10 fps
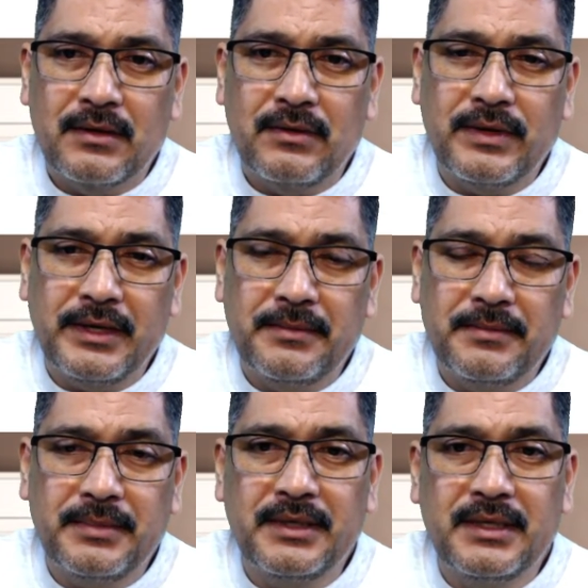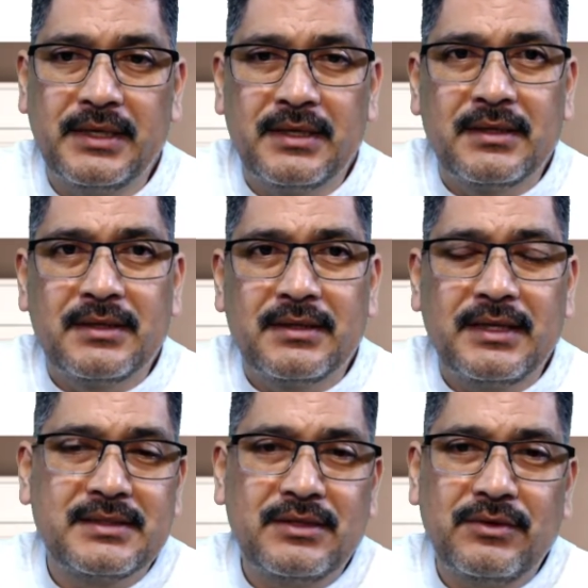Okay, but
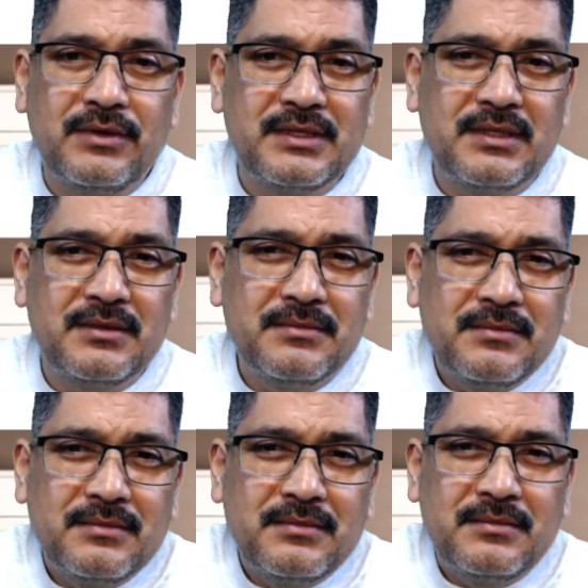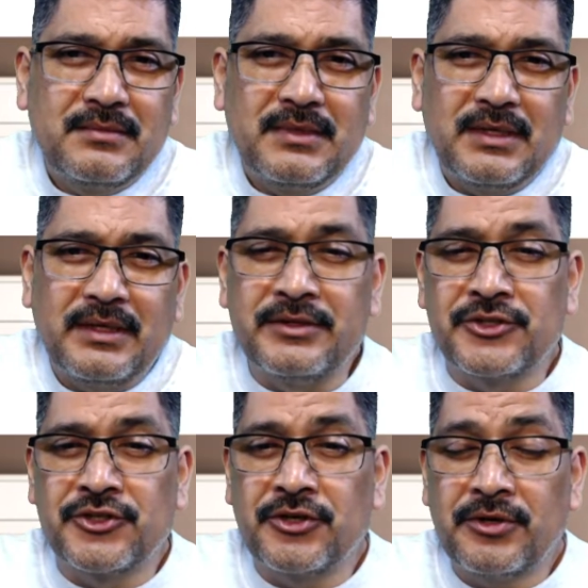that still doesn't
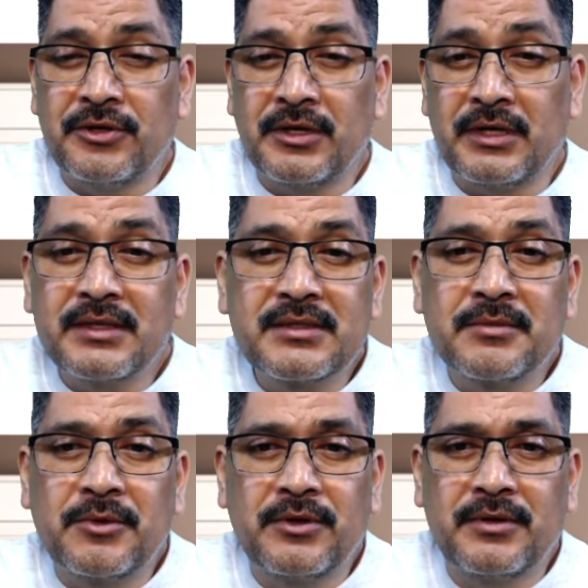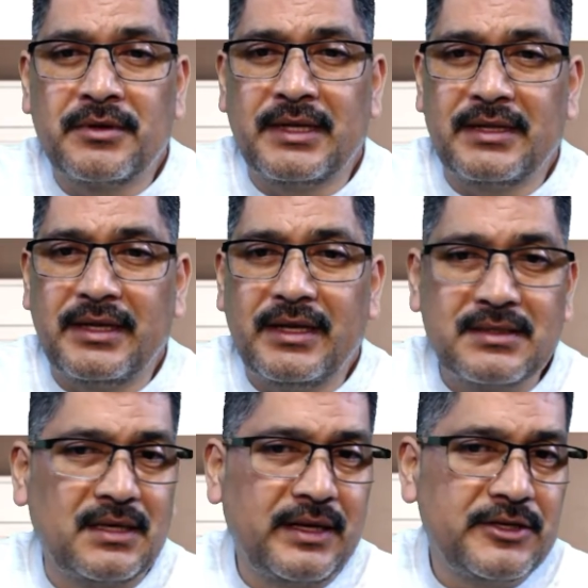ensure the customer that the
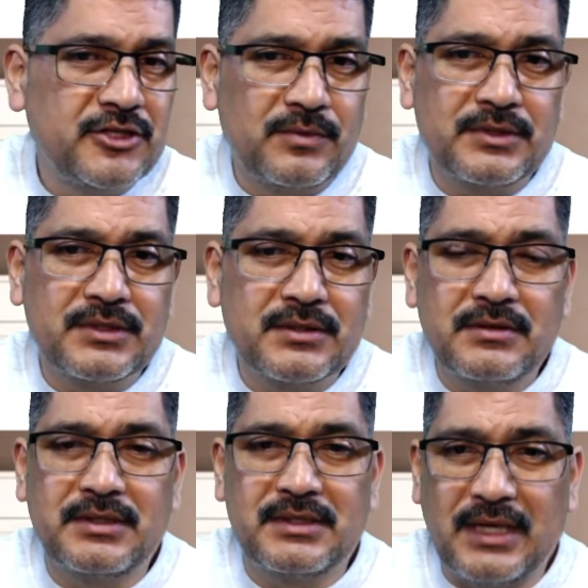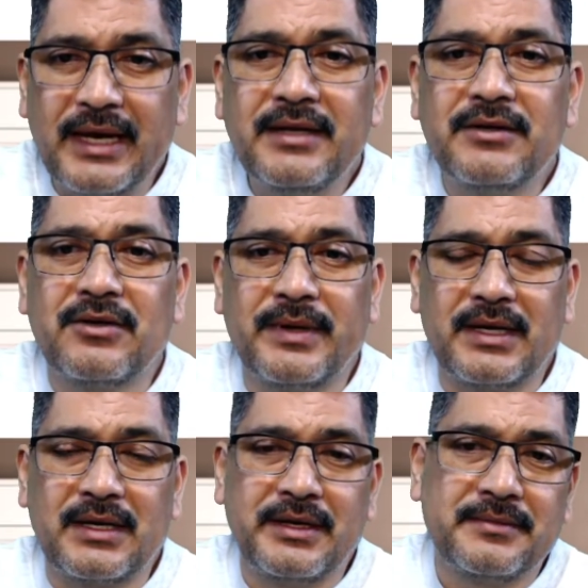installation was designed
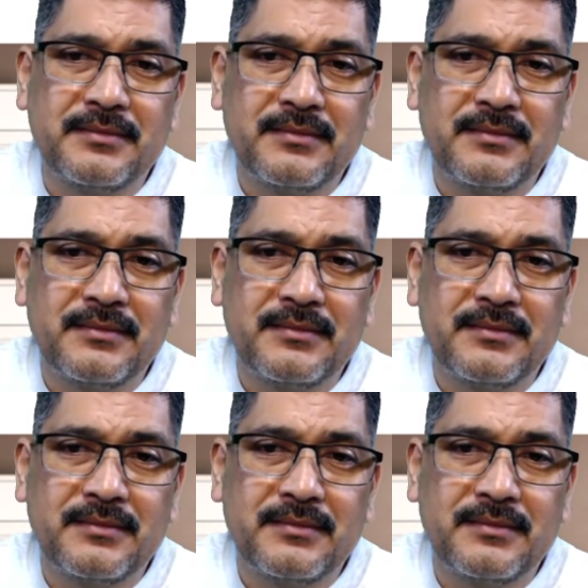correctly.